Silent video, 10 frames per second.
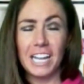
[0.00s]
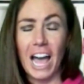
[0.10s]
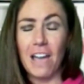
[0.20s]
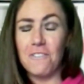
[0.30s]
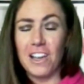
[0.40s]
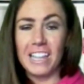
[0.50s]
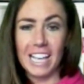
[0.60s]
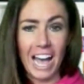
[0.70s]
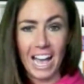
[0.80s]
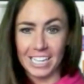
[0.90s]
I felt
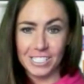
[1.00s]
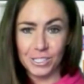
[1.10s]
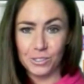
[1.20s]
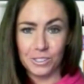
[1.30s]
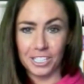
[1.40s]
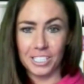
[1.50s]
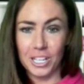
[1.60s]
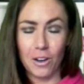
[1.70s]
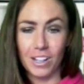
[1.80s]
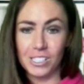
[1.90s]
like a high schooler, you
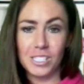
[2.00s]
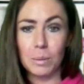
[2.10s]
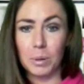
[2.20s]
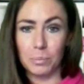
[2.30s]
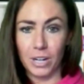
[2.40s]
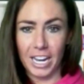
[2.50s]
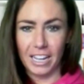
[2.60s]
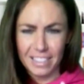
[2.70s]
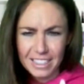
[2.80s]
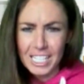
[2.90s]
know, on summer
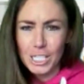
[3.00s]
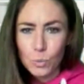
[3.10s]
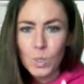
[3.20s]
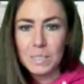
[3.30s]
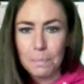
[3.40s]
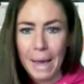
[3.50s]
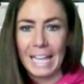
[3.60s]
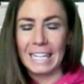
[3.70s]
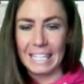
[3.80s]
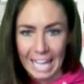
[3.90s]
break. This was
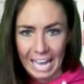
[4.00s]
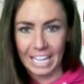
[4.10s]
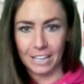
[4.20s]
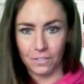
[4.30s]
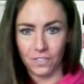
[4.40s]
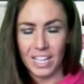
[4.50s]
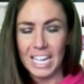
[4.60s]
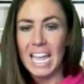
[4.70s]
my life.